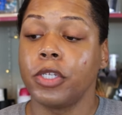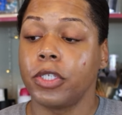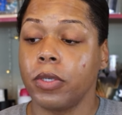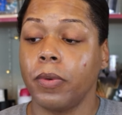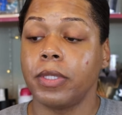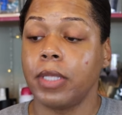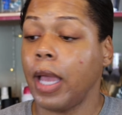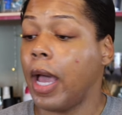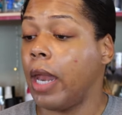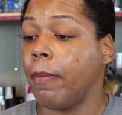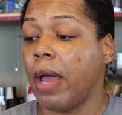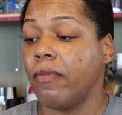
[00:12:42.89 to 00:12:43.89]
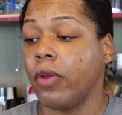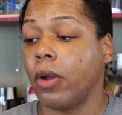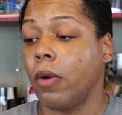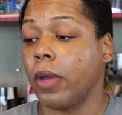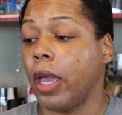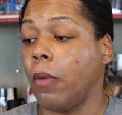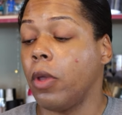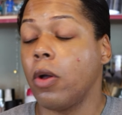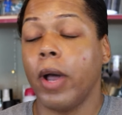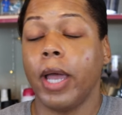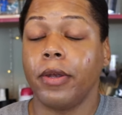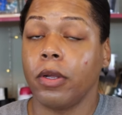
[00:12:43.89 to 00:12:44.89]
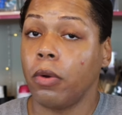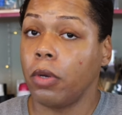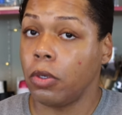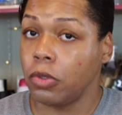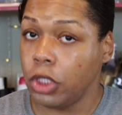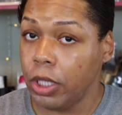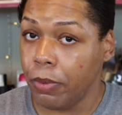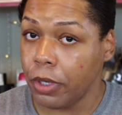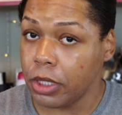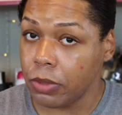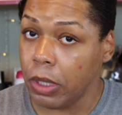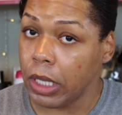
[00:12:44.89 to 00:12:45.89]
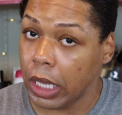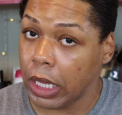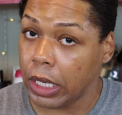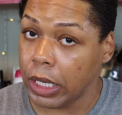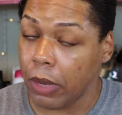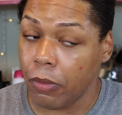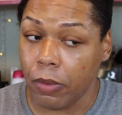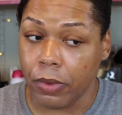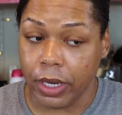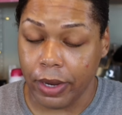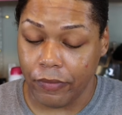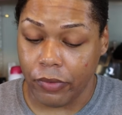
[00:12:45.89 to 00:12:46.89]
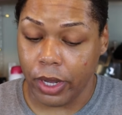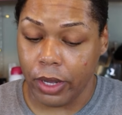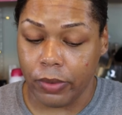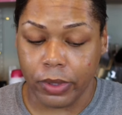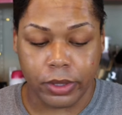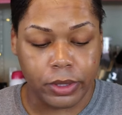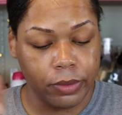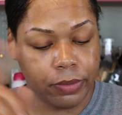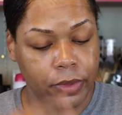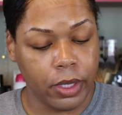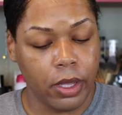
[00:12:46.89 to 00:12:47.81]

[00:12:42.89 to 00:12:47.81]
So it's the item I figure, okay, we're gonna have to go a little cheaper this week and get that one with that fragrance.